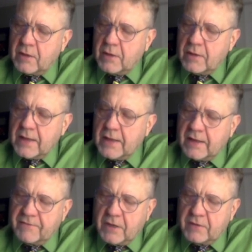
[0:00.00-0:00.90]
And
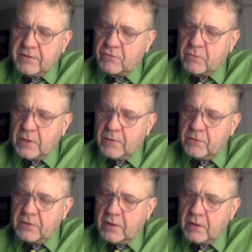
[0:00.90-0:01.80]
I've got the square
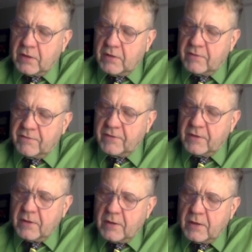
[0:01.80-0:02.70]
root of
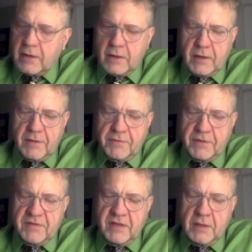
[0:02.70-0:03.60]

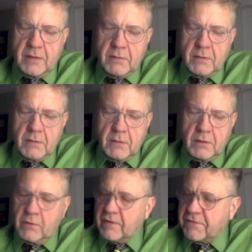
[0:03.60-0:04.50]
3C. No,
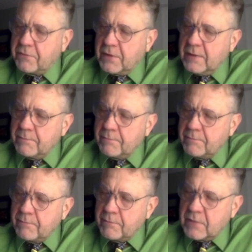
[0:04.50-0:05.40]
of 3.
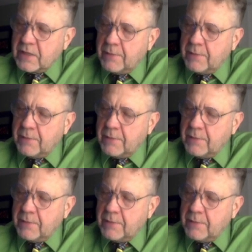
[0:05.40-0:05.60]
Yep.